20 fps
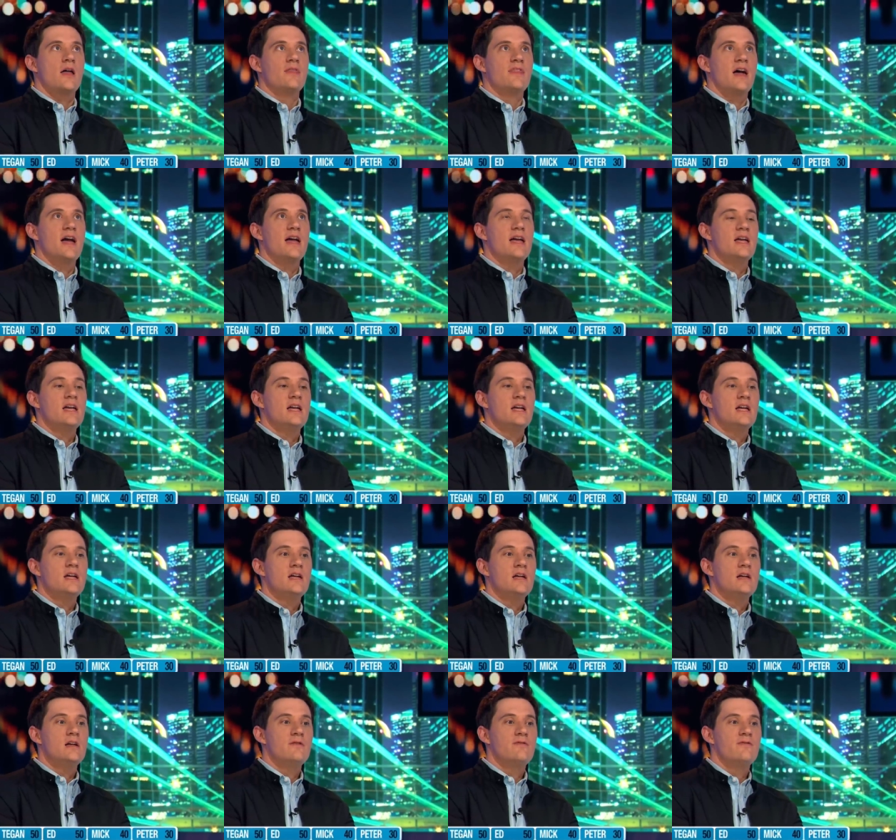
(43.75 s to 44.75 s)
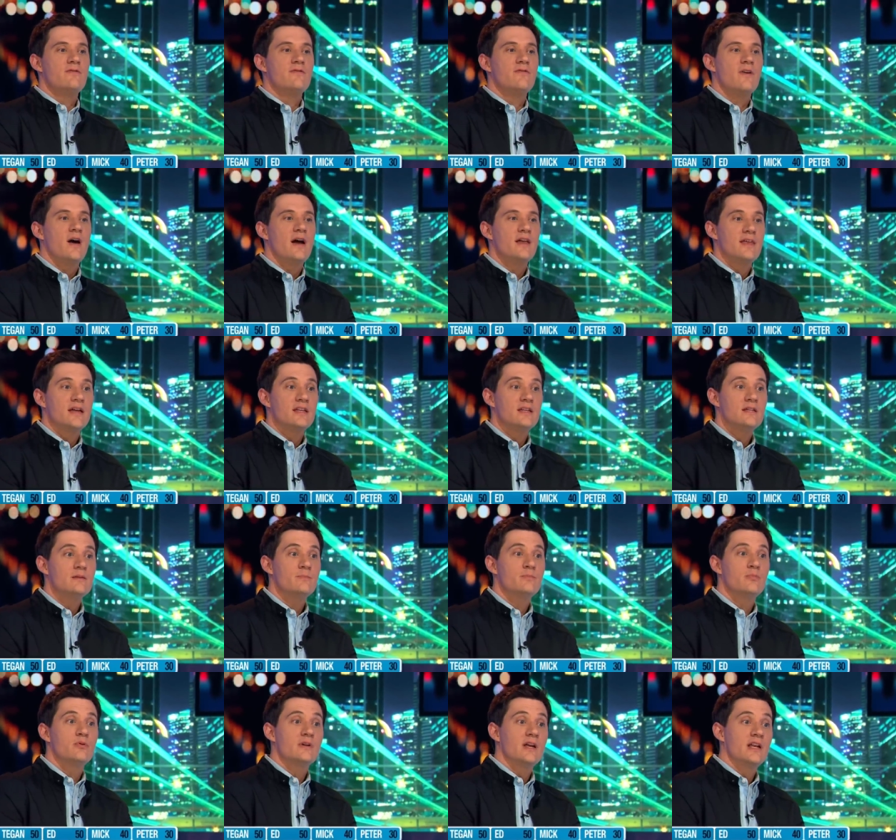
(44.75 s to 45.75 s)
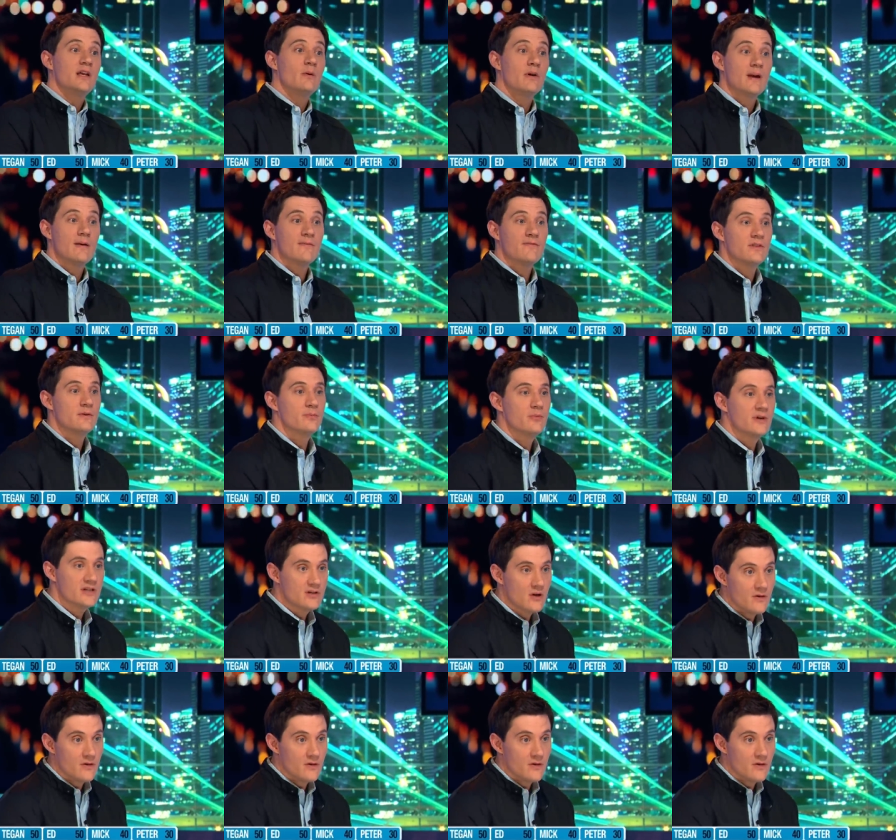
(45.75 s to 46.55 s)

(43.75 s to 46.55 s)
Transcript: They didn't put anyone up for the press